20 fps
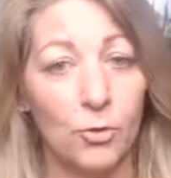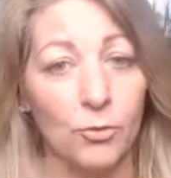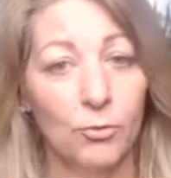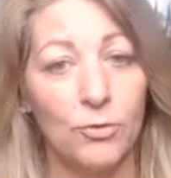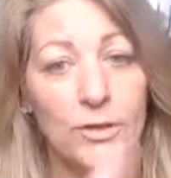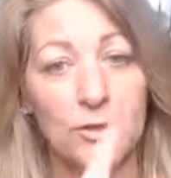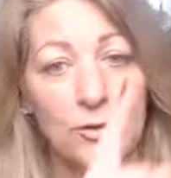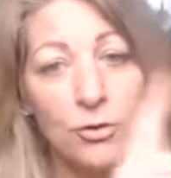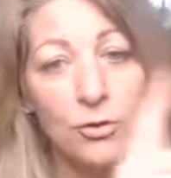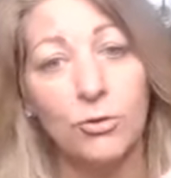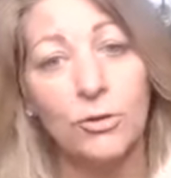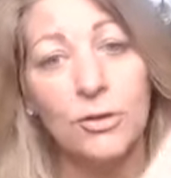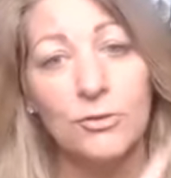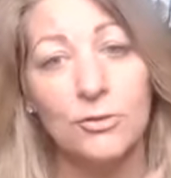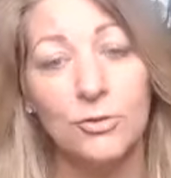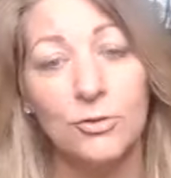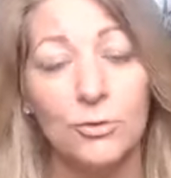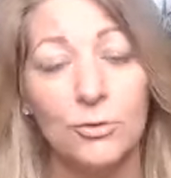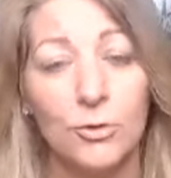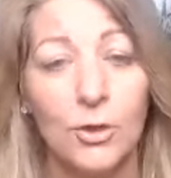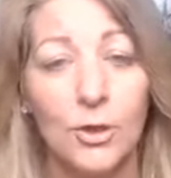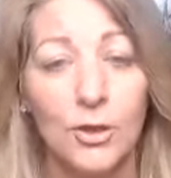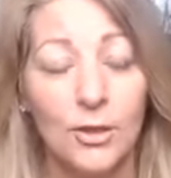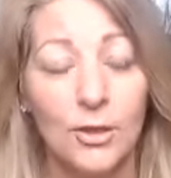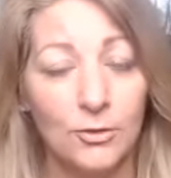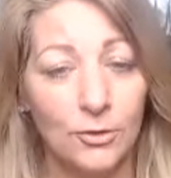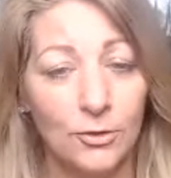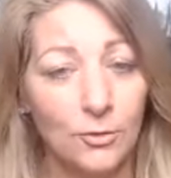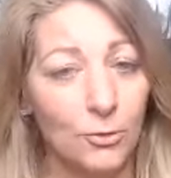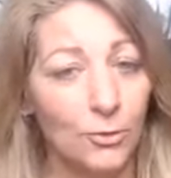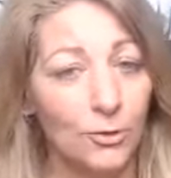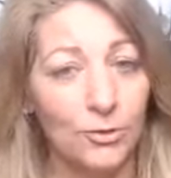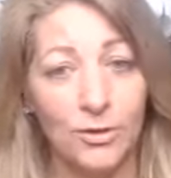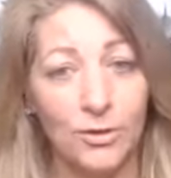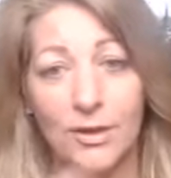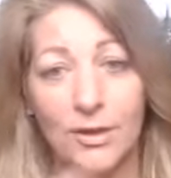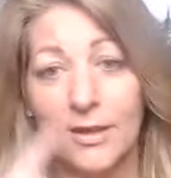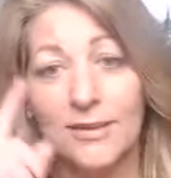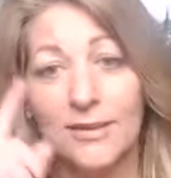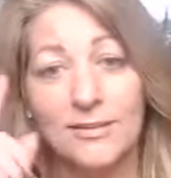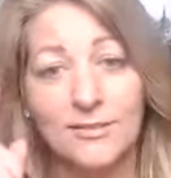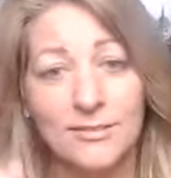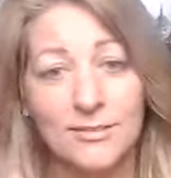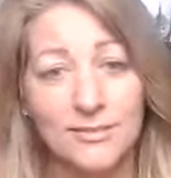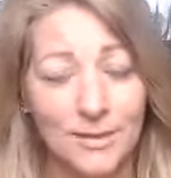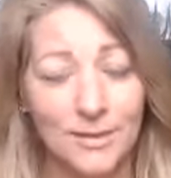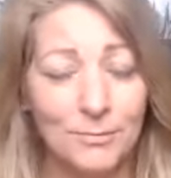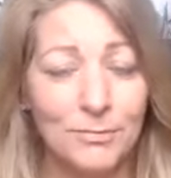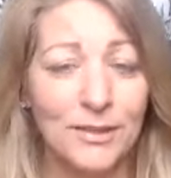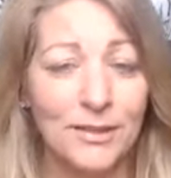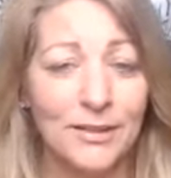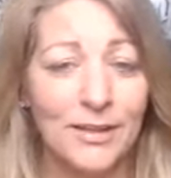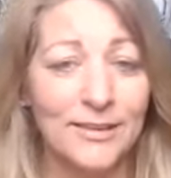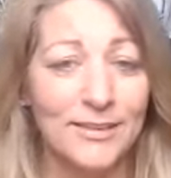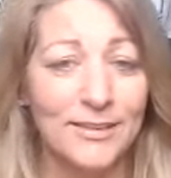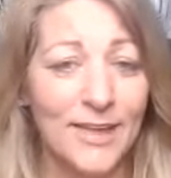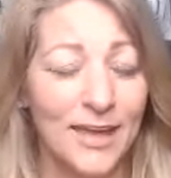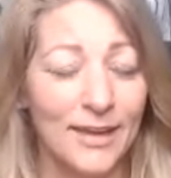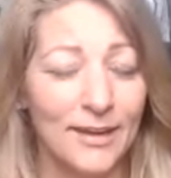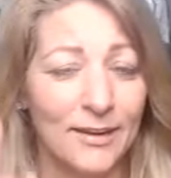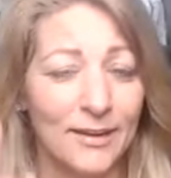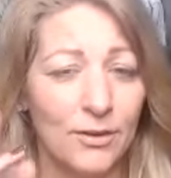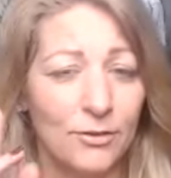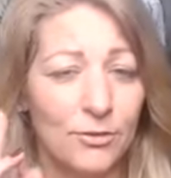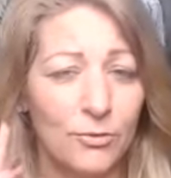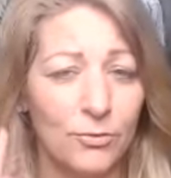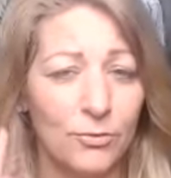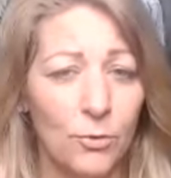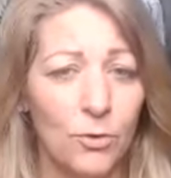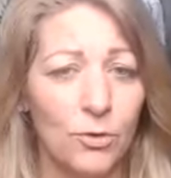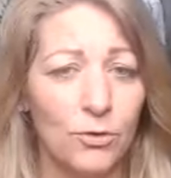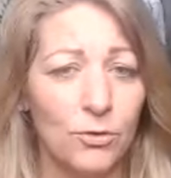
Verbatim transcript: returning to the north something like that and it's for